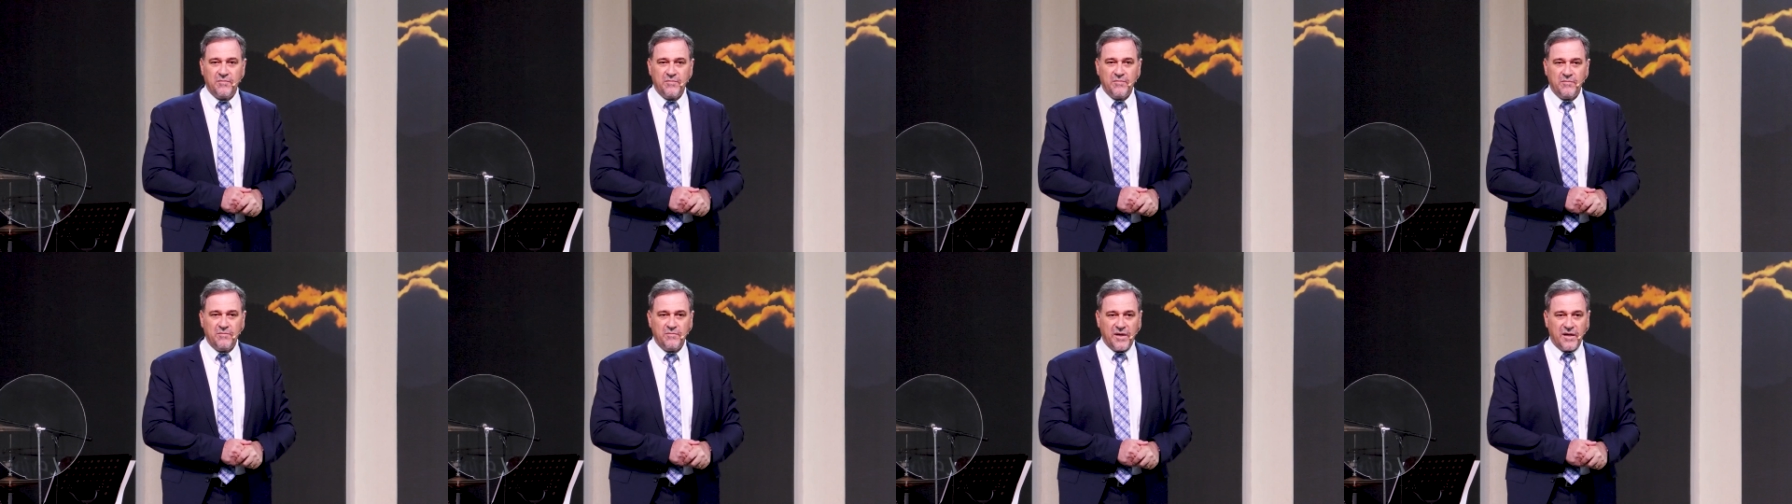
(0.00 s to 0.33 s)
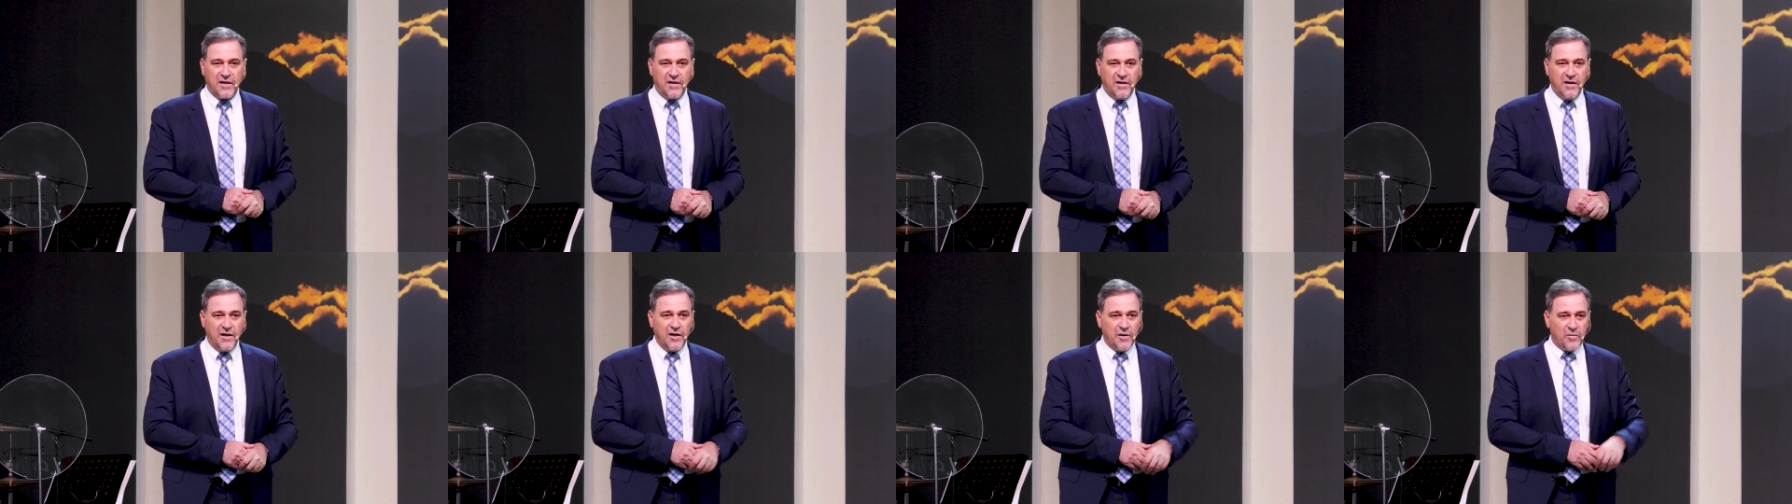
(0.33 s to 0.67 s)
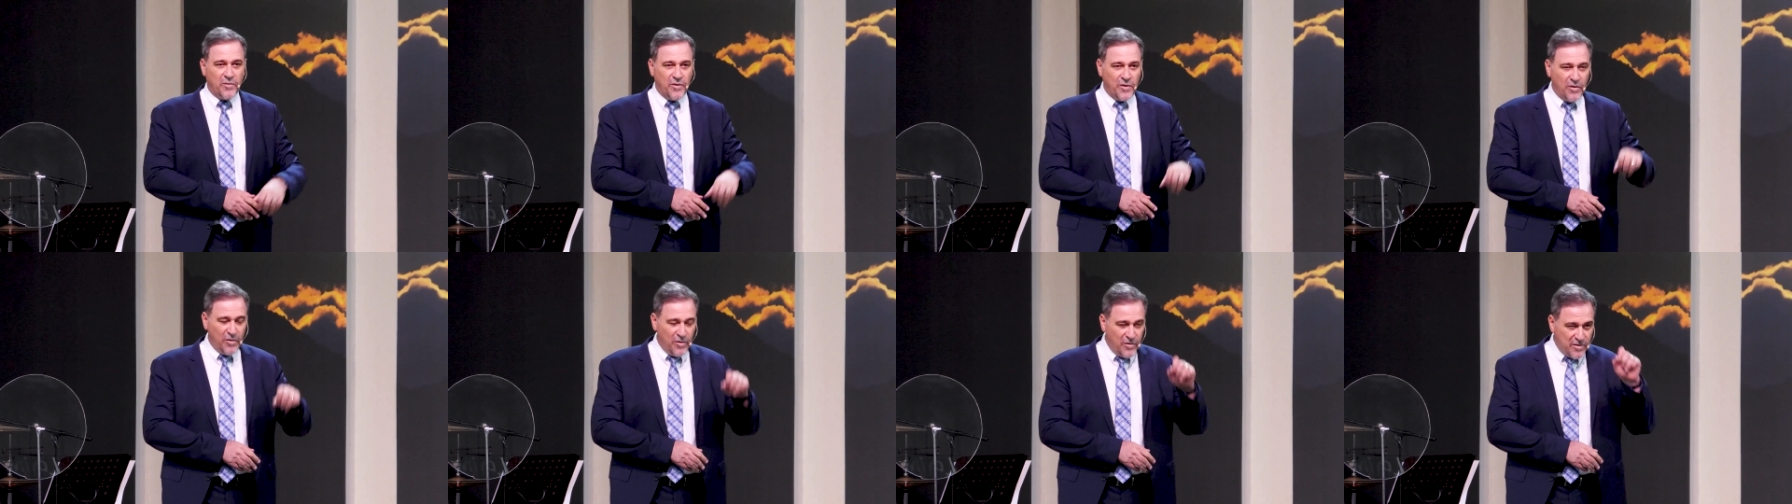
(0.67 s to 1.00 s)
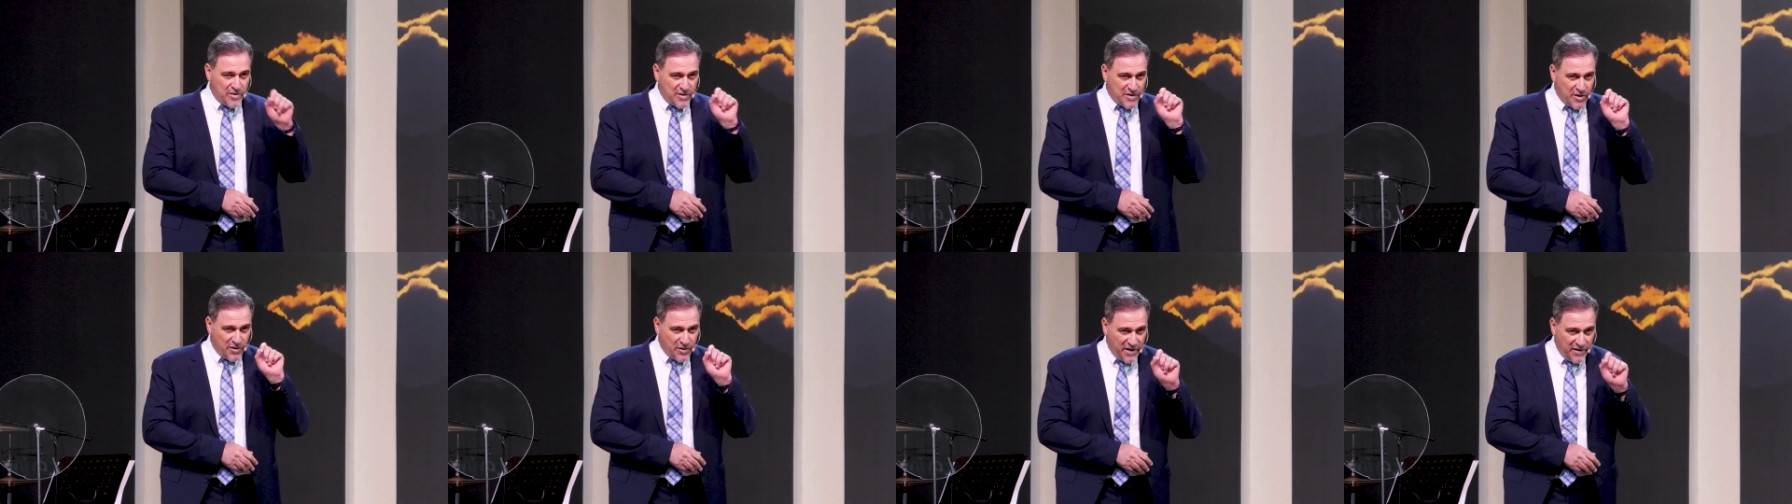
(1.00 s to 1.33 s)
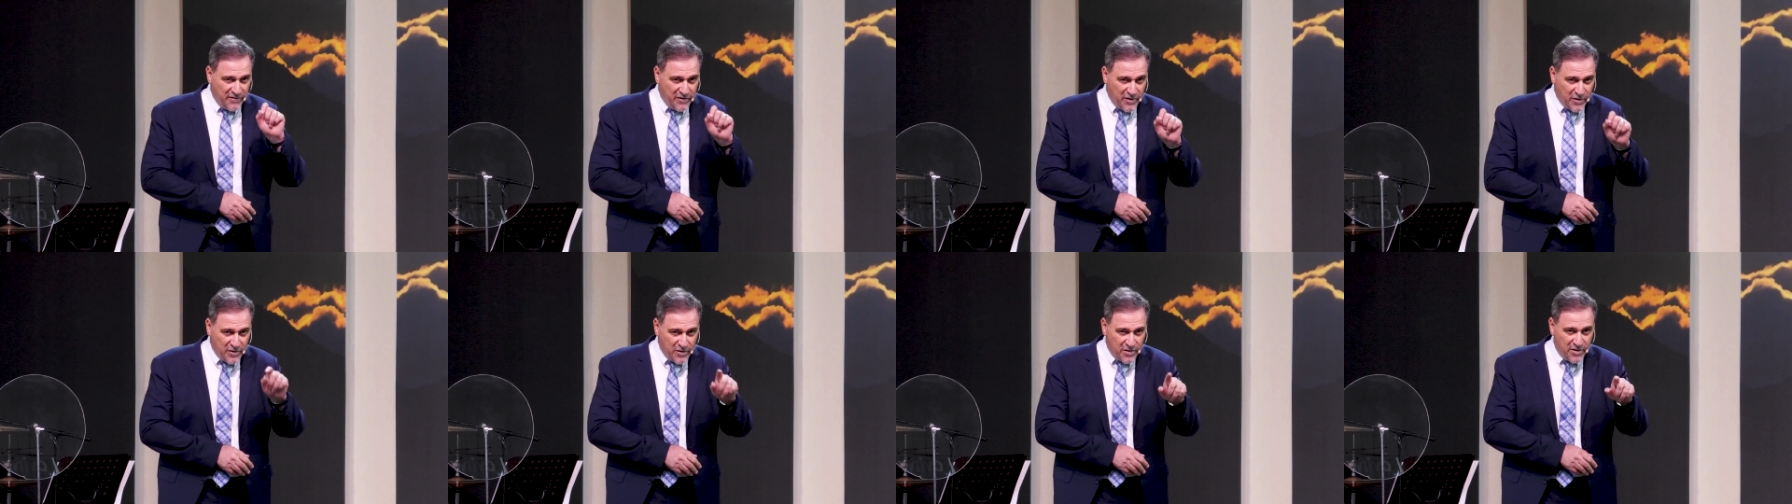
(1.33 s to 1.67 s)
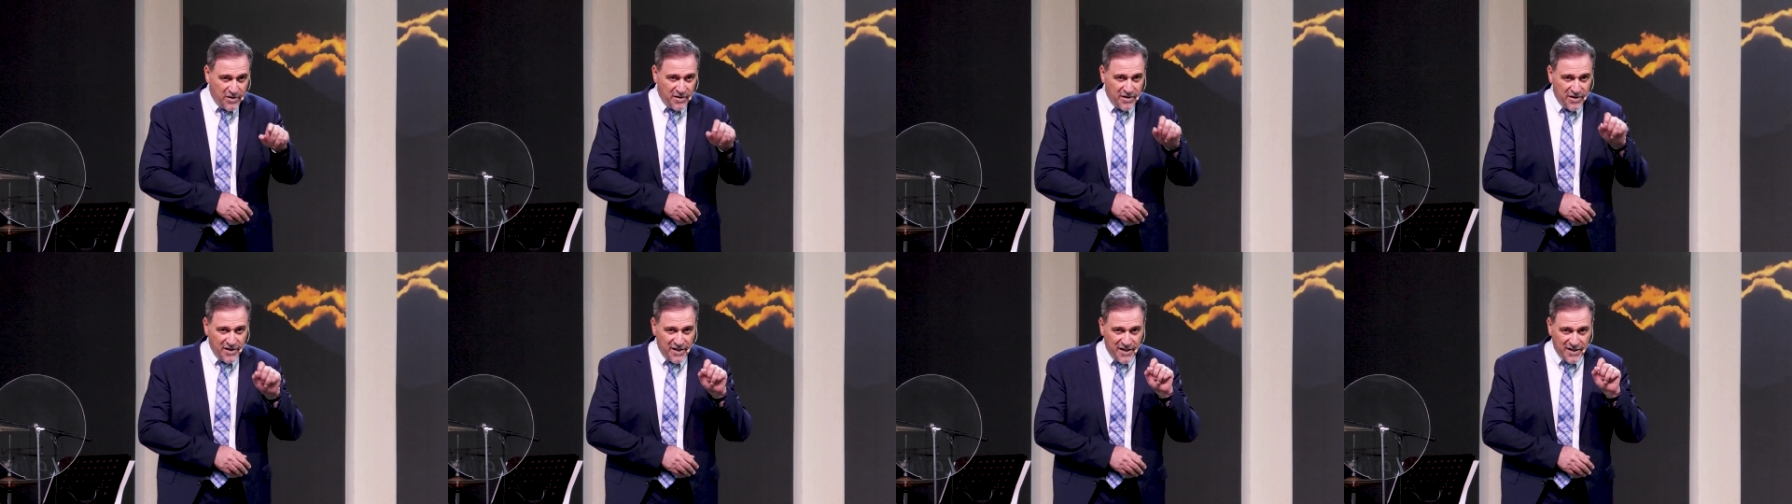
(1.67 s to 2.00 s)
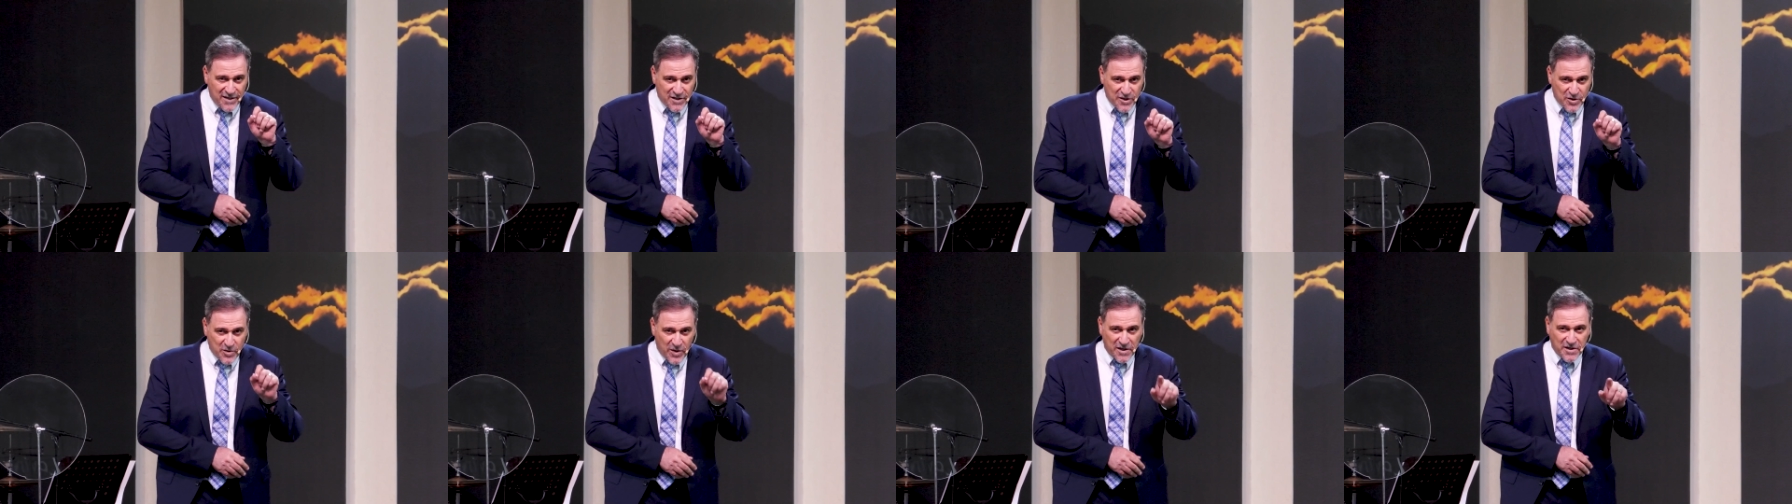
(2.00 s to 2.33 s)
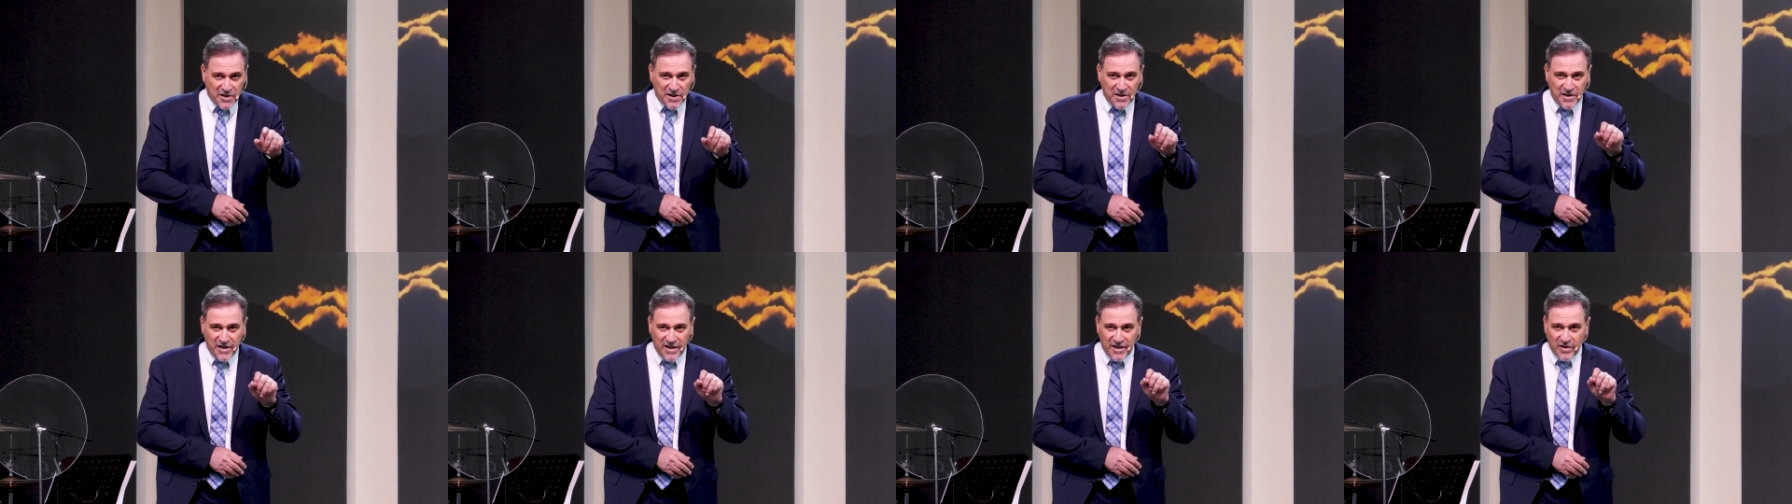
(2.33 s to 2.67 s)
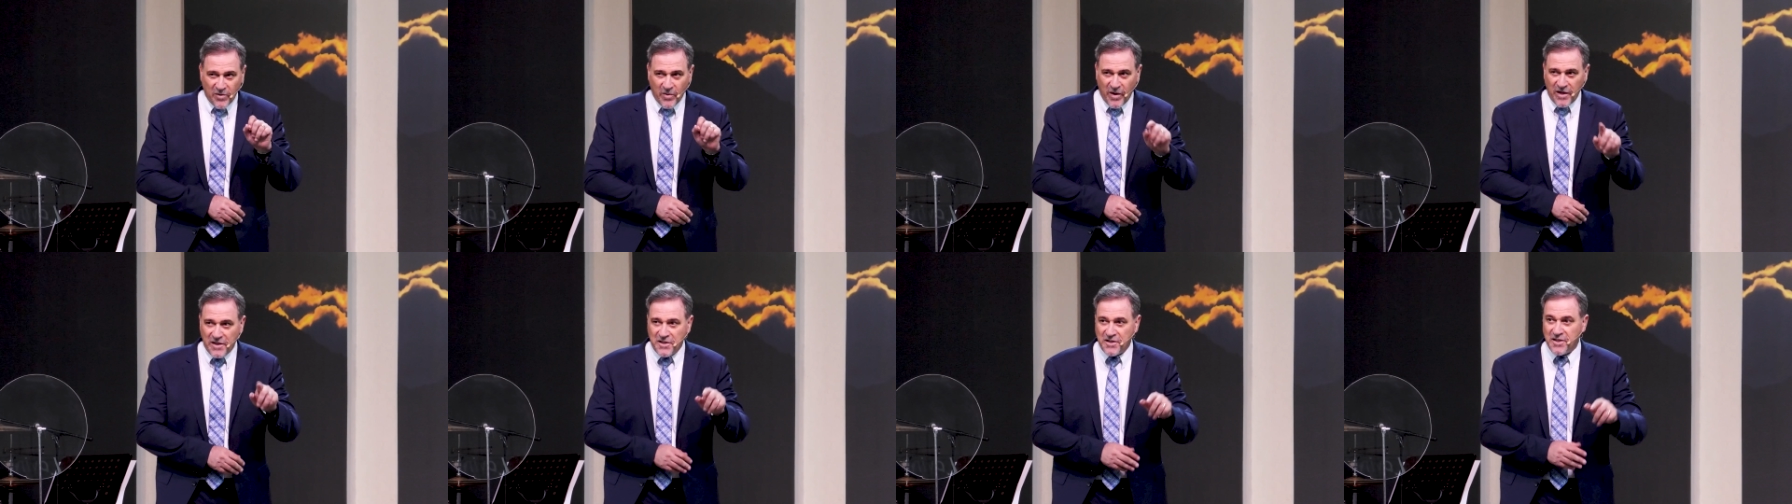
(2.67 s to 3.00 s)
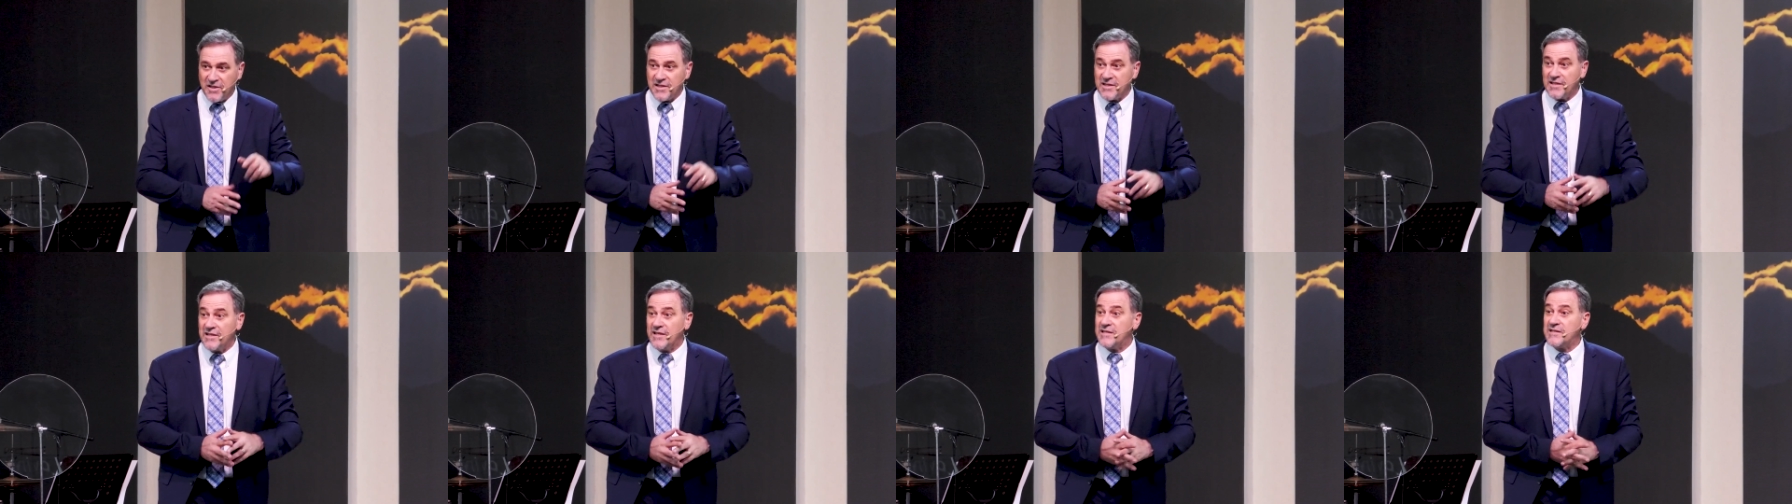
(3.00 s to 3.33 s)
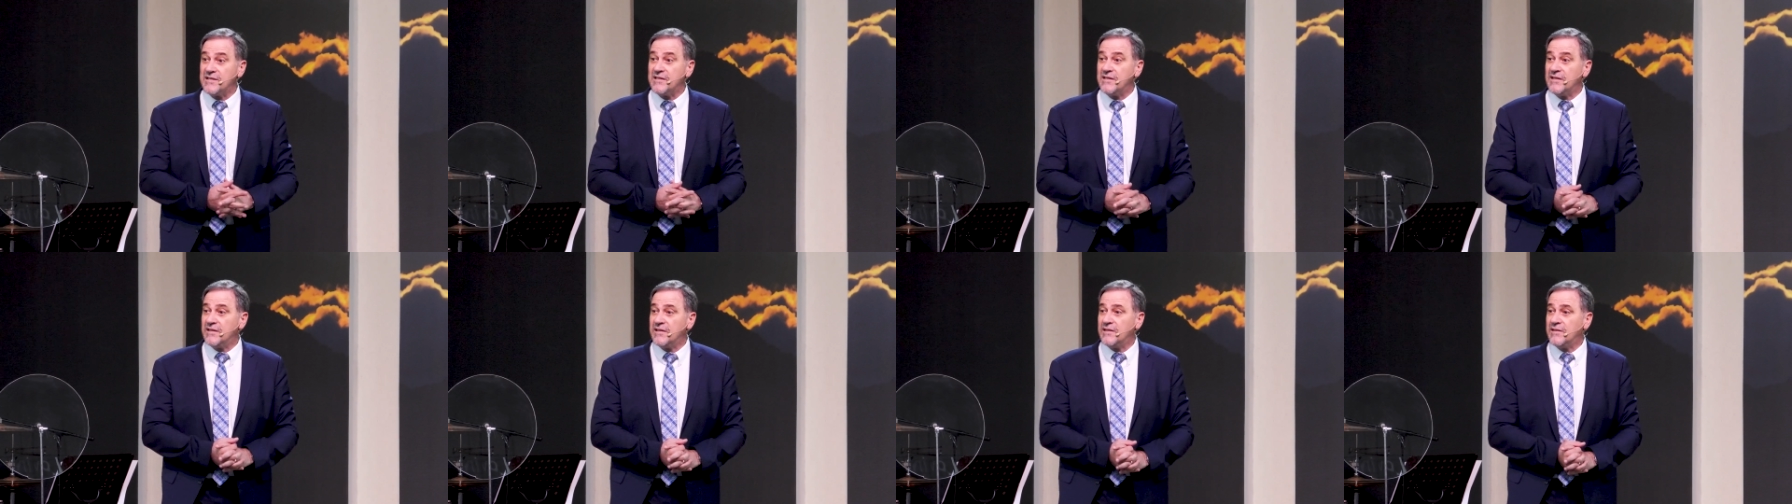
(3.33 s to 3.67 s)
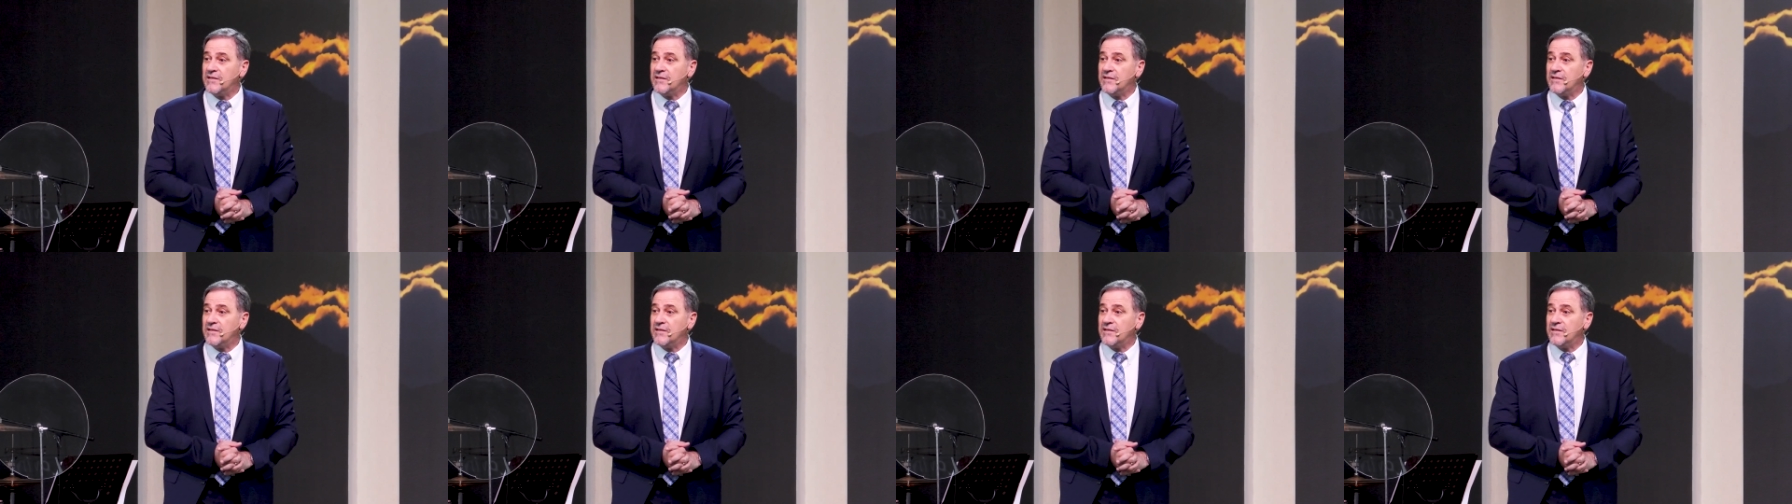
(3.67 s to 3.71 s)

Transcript: but God will also give you instruction in righteousness.